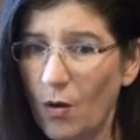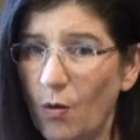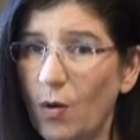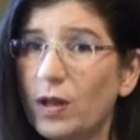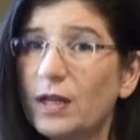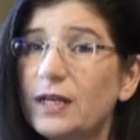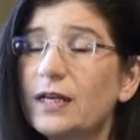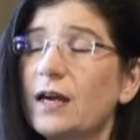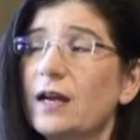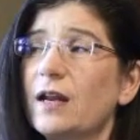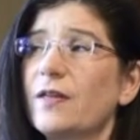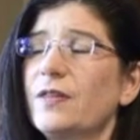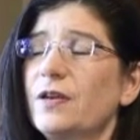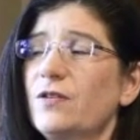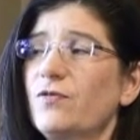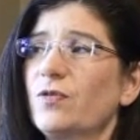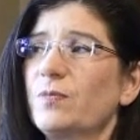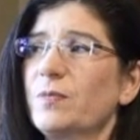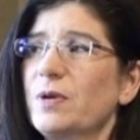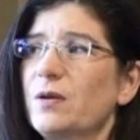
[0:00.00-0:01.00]
Well, again, I
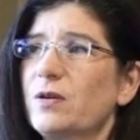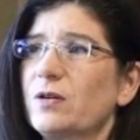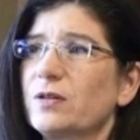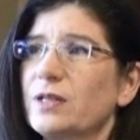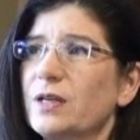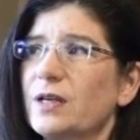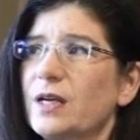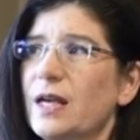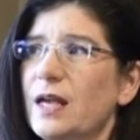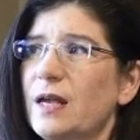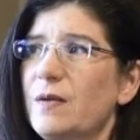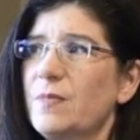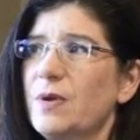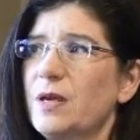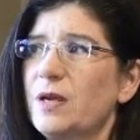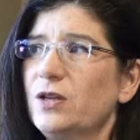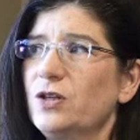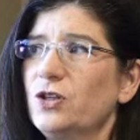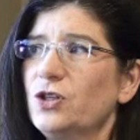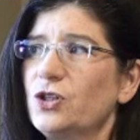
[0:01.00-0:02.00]
think for me, because I came
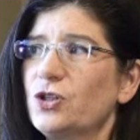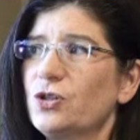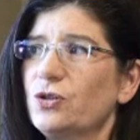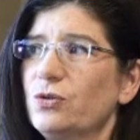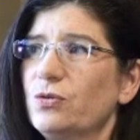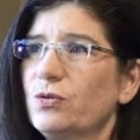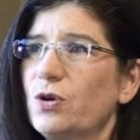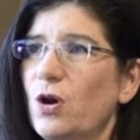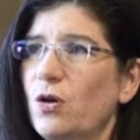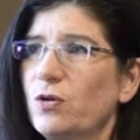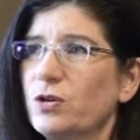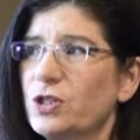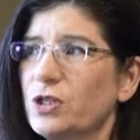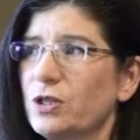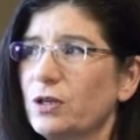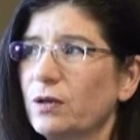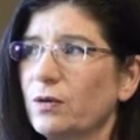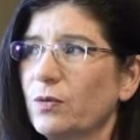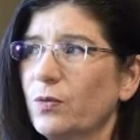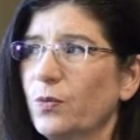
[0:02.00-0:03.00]
into
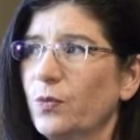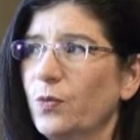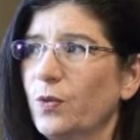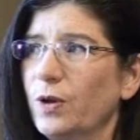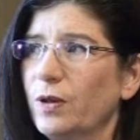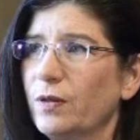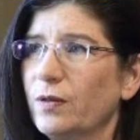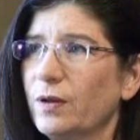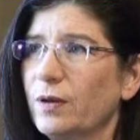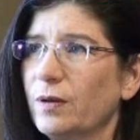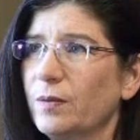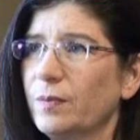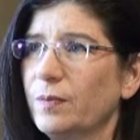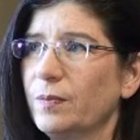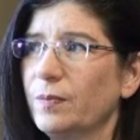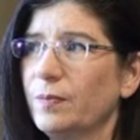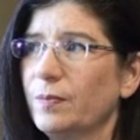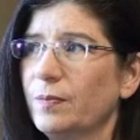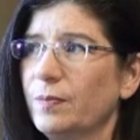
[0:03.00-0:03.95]
coaching with a